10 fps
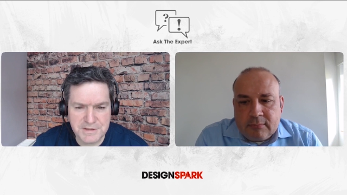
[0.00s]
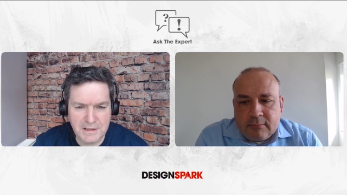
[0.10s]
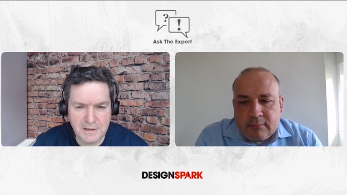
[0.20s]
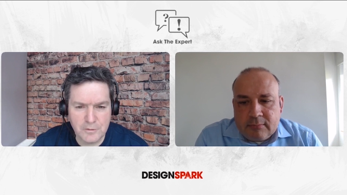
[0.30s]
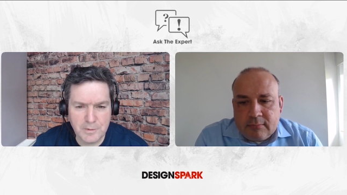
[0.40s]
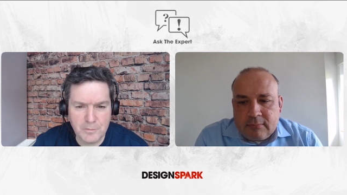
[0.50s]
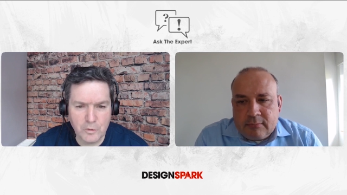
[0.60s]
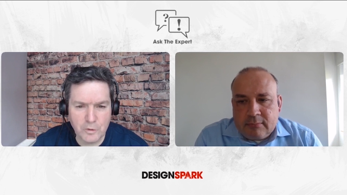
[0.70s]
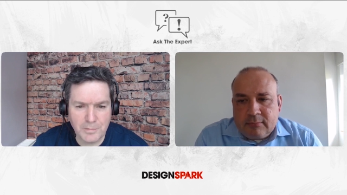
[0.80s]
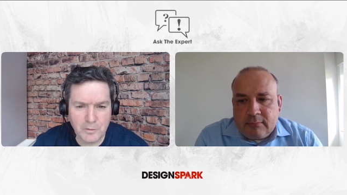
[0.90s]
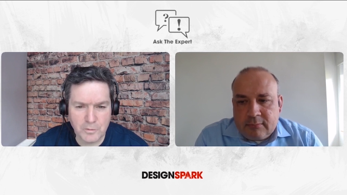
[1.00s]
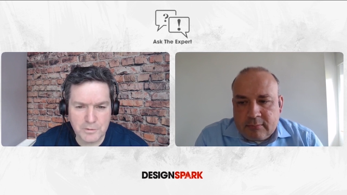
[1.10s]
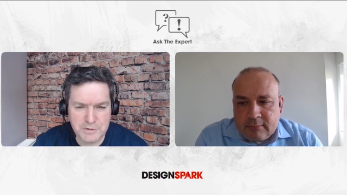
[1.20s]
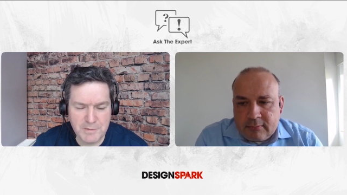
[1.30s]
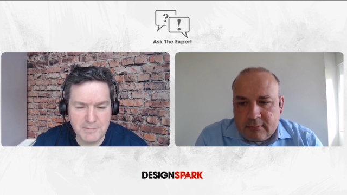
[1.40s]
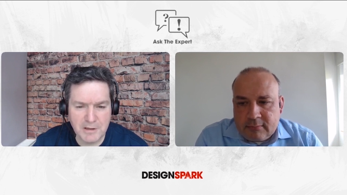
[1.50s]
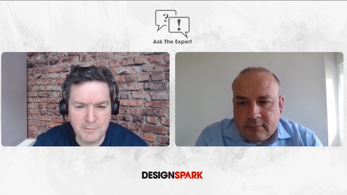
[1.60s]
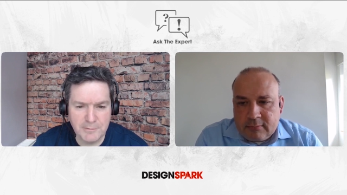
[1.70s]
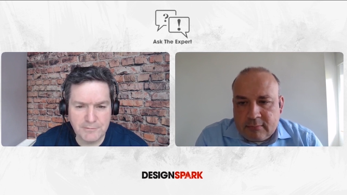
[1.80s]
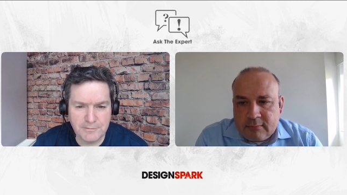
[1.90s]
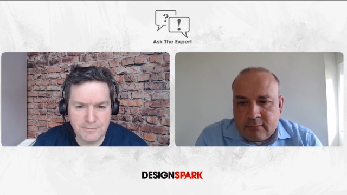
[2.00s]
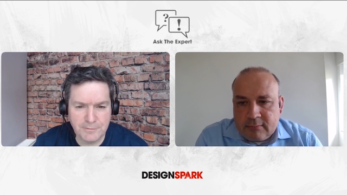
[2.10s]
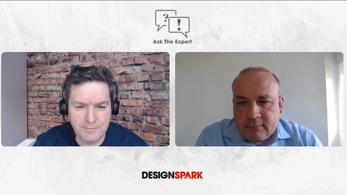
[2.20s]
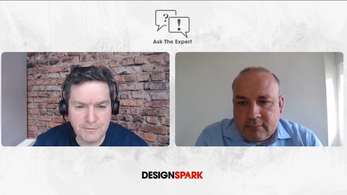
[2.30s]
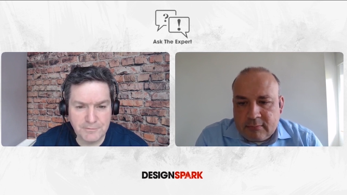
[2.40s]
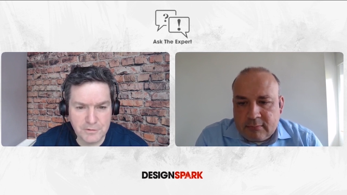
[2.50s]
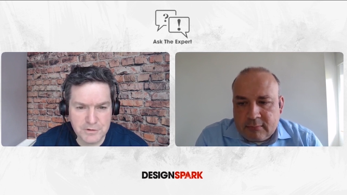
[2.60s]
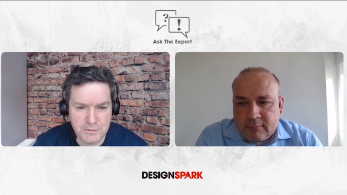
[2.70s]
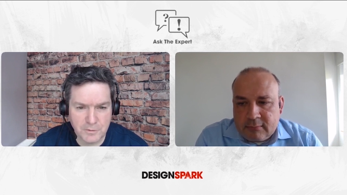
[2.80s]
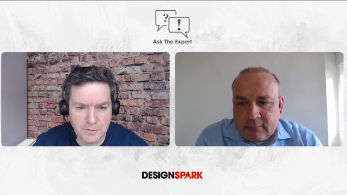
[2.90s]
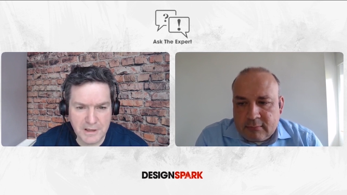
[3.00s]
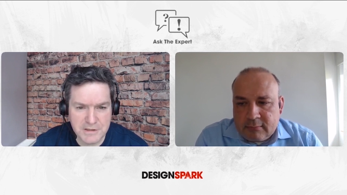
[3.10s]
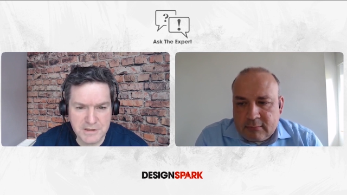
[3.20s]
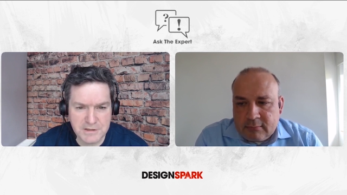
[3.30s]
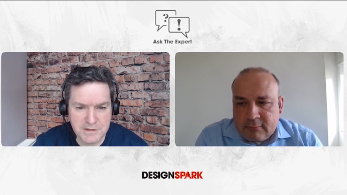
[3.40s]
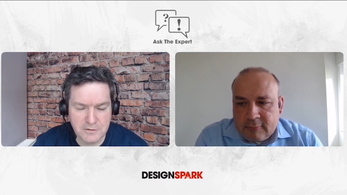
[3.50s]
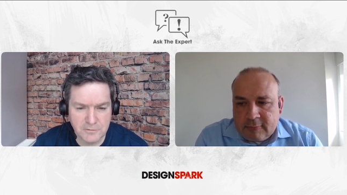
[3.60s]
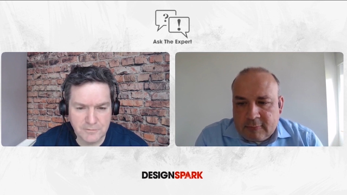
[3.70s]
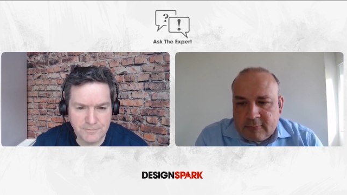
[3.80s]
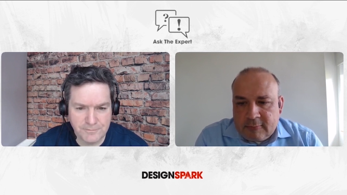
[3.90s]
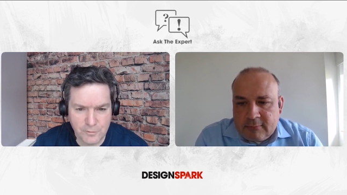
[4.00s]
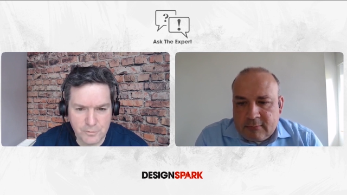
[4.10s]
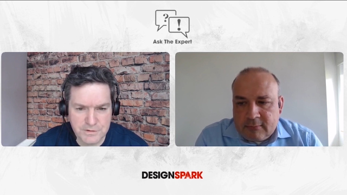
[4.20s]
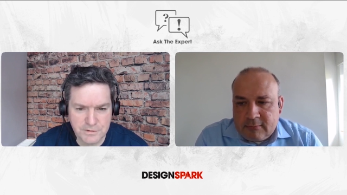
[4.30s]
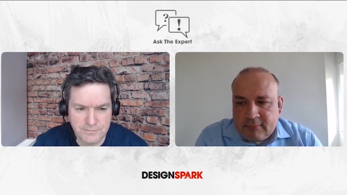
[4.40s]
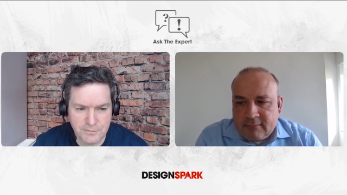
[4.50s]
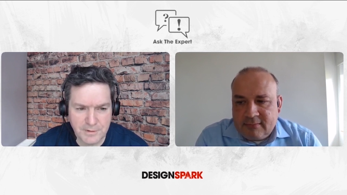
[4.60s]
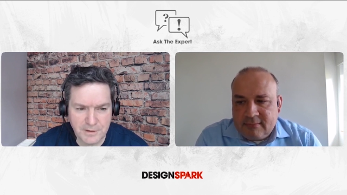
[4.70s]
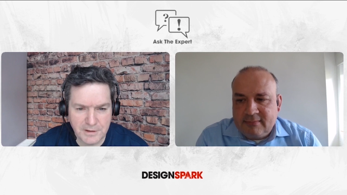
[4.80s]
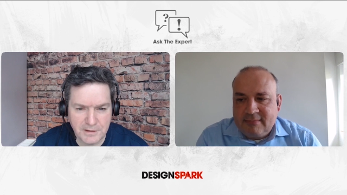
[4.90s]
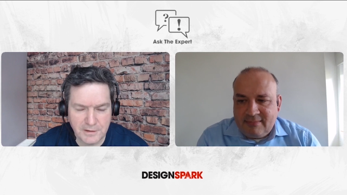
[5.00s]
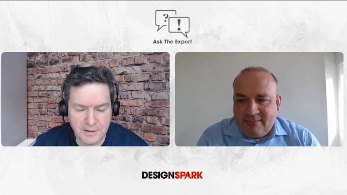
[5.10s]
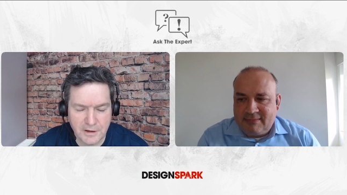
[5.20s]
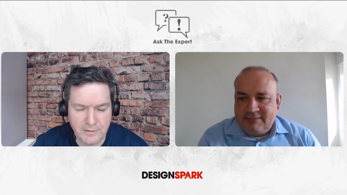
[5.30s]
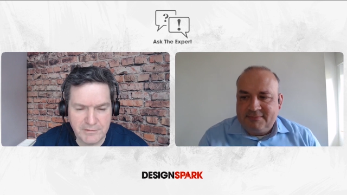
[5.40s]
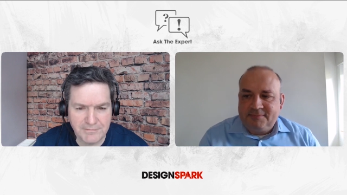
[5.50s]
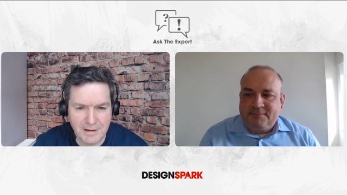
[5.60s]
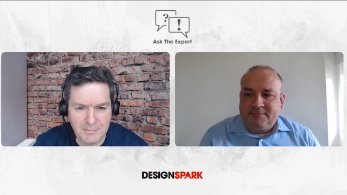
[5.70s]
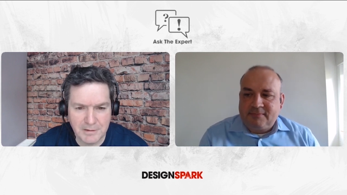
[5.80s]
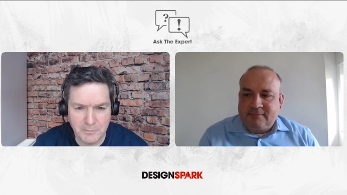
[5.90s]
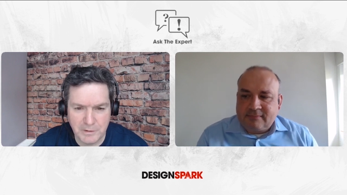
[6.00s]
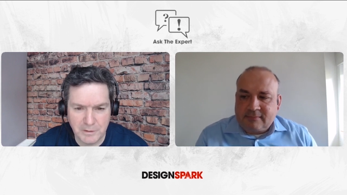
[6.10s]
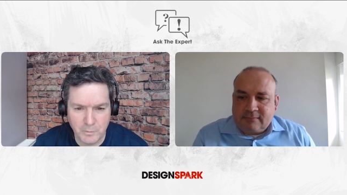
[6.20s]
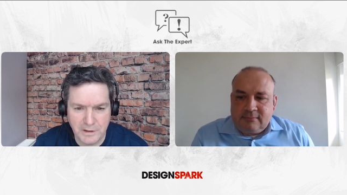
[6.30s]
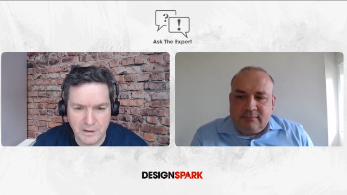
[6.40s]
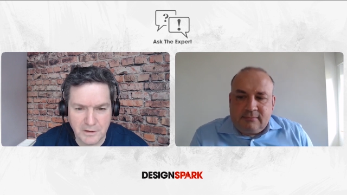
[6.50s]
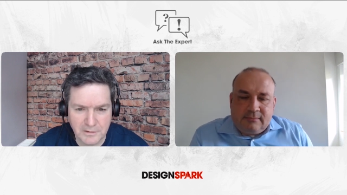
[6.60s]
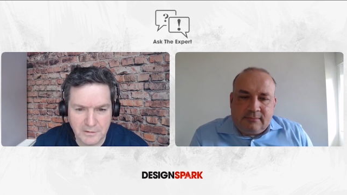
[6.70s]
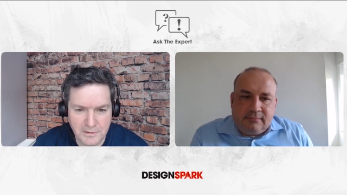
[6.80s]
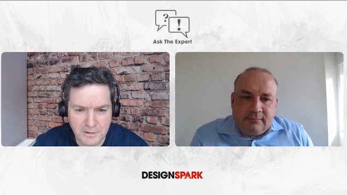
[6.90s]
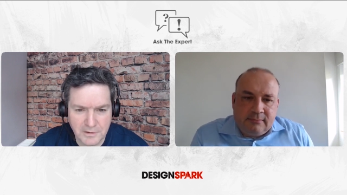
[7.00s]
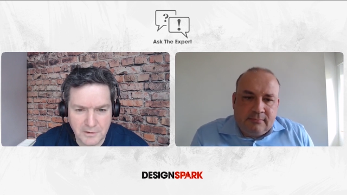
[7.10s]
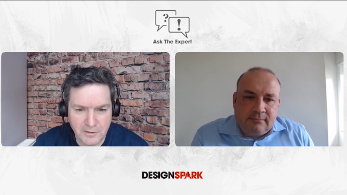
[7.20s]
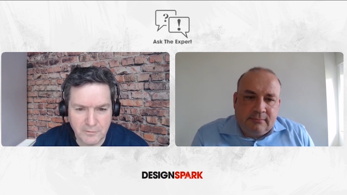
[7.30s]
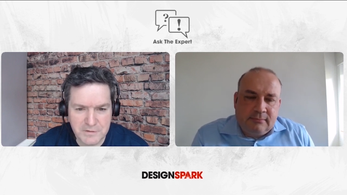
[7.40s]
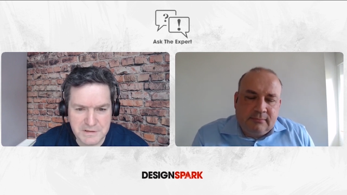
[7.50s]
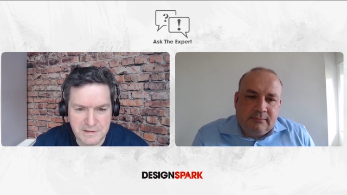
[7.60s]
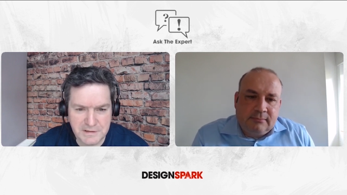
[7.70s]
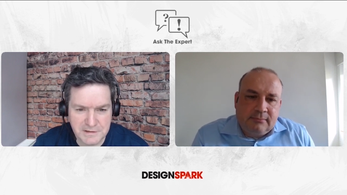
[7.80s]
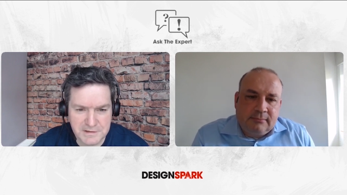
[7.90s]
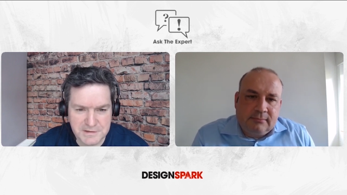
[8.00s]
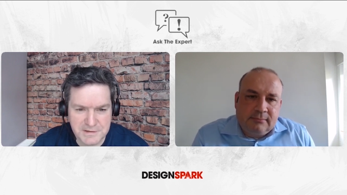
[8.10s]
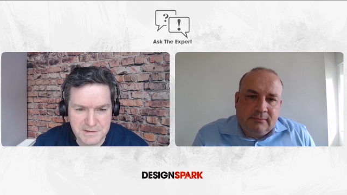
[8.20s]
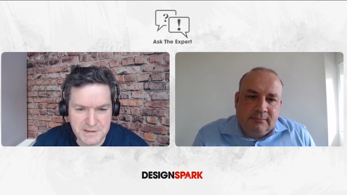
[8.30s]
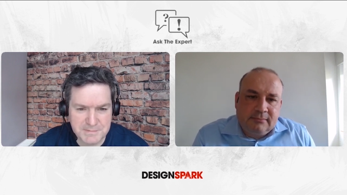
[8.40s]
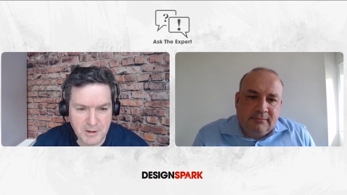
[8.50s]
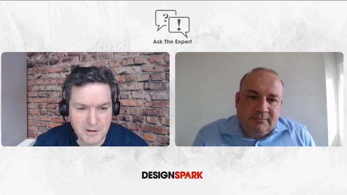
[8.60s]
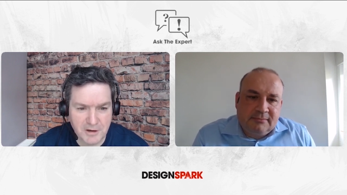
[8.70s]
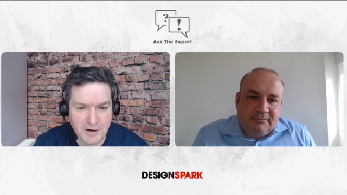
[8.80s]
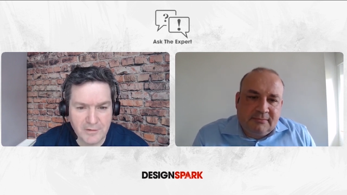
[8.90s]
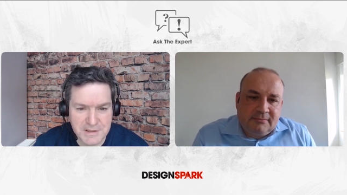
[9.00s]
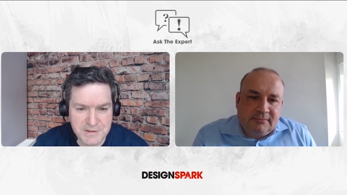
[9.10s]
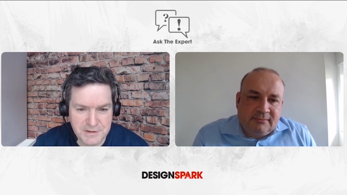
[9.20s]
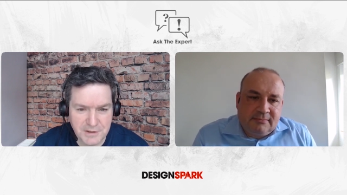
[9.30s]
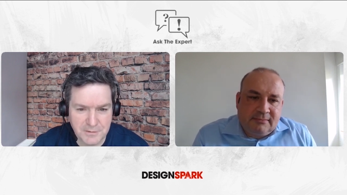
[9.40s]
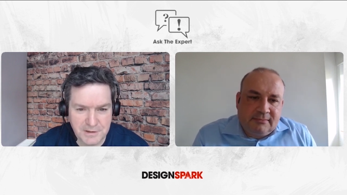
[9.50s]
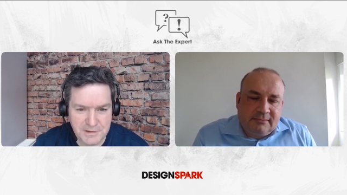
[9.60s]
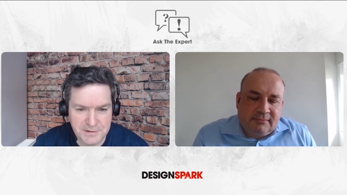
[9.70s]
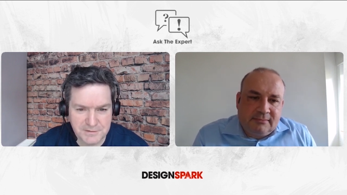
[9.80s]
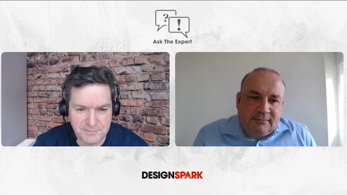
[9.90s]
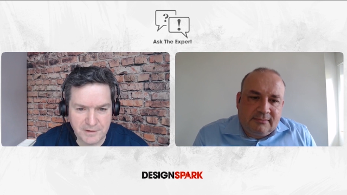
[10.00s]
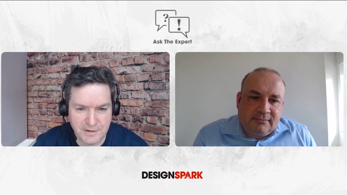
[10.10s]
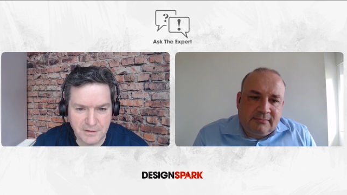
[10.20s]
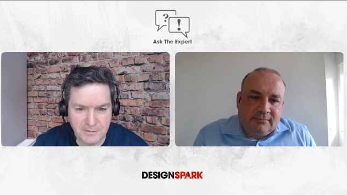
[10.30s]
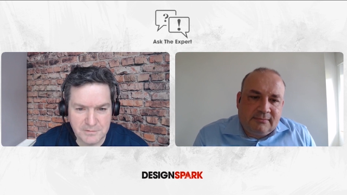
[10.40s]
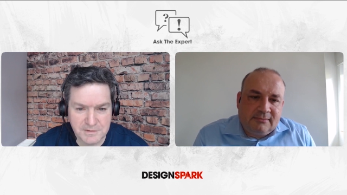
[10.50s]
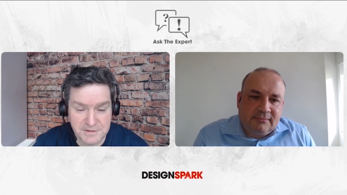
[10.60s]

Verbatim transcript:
Speaker 1: understand a little bit more about what's maybe coming for, for the future, what engineers can look forward to from the, the RA family. We, we are obviously as Design Spark RS, you know, it's a very